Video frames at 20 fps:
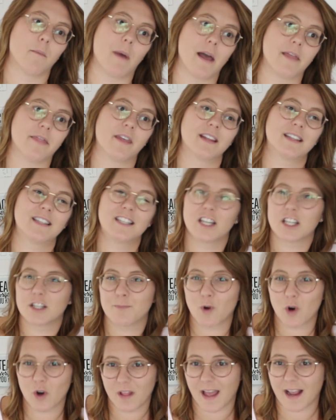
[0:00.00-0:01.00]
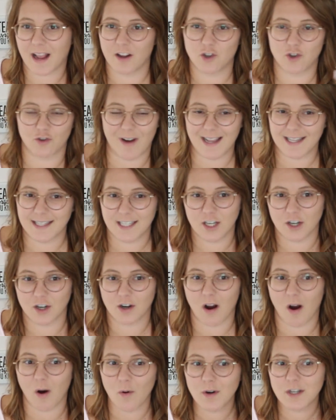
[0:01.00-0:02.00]
That's just more like a dressier
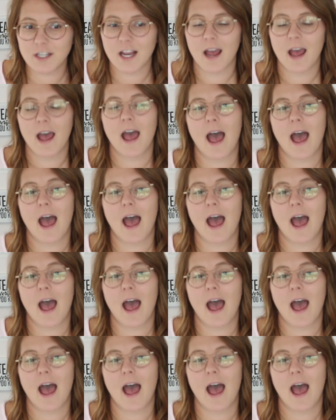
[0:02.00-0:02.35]
coat,